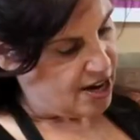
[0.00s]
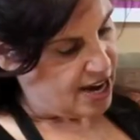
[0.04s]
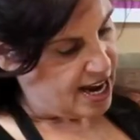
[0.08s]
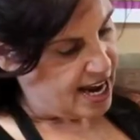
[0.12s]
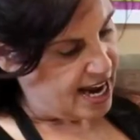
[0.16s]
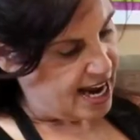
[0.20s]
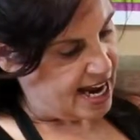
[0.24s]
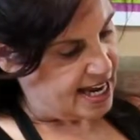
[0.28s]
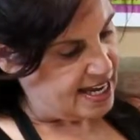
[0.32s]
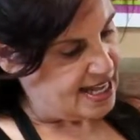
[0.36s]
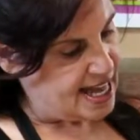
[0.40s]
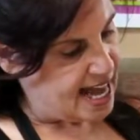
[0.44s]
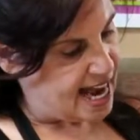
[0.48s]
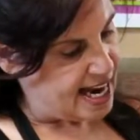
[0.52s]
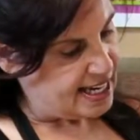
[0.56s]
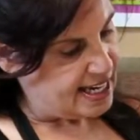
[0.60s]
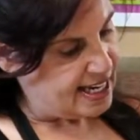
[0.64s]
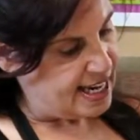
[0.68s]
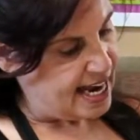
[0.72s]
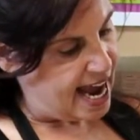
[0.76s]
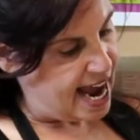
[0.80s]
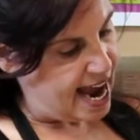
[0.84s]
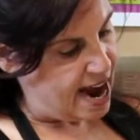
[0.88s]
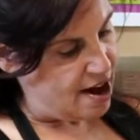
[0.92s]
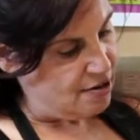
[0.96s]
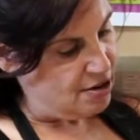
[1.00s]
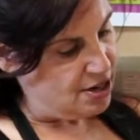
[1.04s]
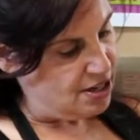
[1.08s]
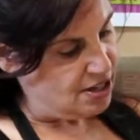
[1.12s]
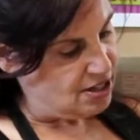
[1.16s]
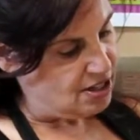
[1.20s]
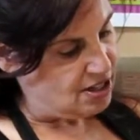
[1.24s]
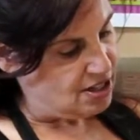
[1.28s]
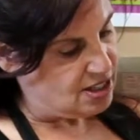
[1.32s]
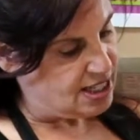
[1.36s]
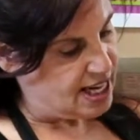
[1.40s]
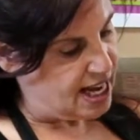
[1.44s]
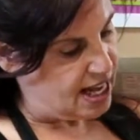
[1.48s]
to add that carrot,
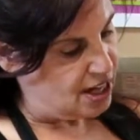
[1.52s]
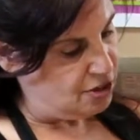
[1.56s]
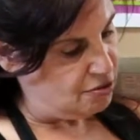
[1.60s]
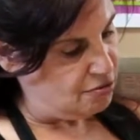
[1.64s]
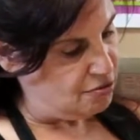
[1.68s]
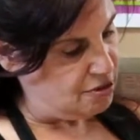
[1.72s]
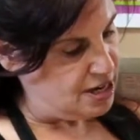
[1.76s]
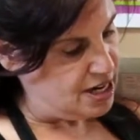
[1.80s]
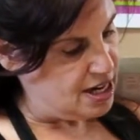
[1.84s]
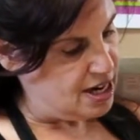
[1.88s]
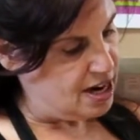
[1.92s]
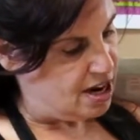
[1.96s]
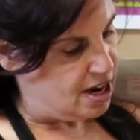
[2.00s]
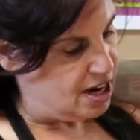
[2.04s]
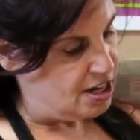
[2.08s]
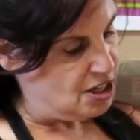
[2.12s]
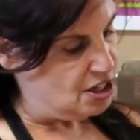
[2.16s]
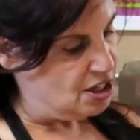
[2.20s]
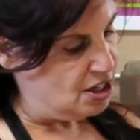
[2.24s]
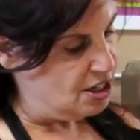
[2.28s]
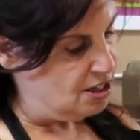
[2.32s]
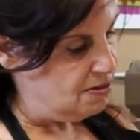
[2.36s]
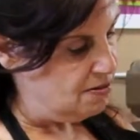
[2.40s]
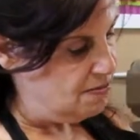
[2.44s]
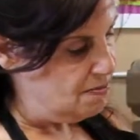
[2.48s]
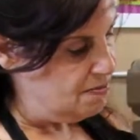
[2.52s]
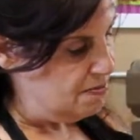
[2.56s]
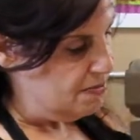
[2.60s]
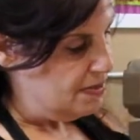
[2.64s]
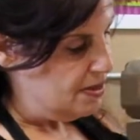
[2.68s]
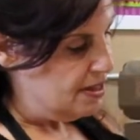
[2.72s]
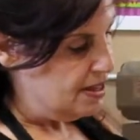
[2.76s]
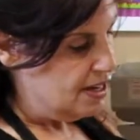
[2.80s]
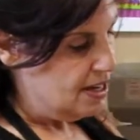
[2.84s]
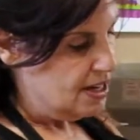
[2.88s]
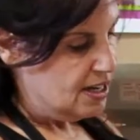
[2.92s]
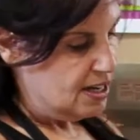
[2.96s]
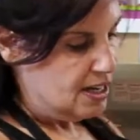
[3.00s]
celery, onion,
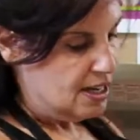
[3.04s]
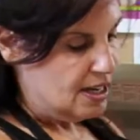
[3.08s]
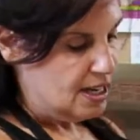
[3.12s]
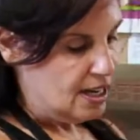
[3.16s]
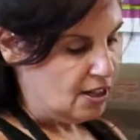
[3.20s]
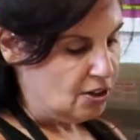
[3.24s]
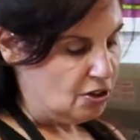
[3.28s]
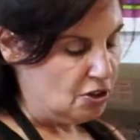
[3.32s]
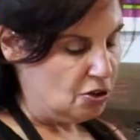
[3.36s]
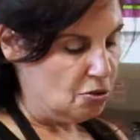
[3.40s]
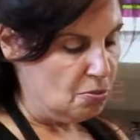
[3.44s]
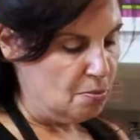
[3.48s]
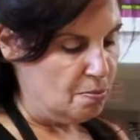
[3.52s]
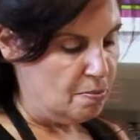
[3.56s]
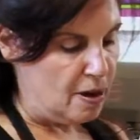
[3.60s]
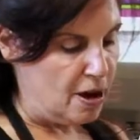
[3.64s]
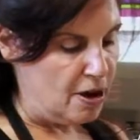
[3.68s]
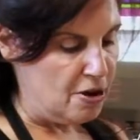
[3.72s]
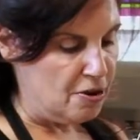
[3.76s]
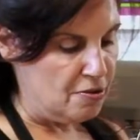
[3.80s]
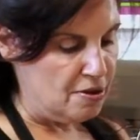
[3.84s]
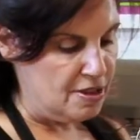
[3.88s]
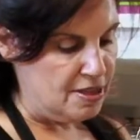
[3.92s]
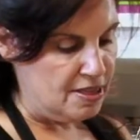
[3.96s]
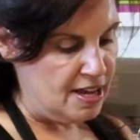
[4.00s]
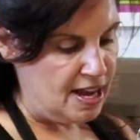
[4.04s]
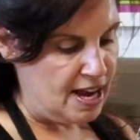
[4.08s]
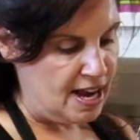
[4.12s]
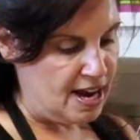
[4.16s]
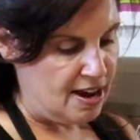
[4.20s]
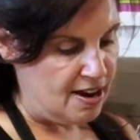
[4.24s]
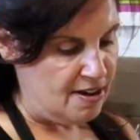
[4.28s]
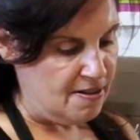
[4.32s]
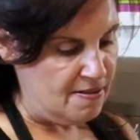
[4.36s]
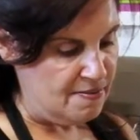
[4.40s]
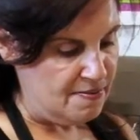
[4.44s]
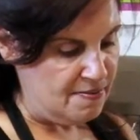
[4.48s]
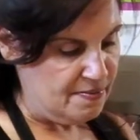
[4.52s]
a little butter in
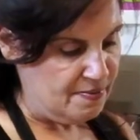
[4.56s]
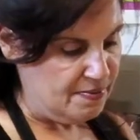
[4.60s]
there.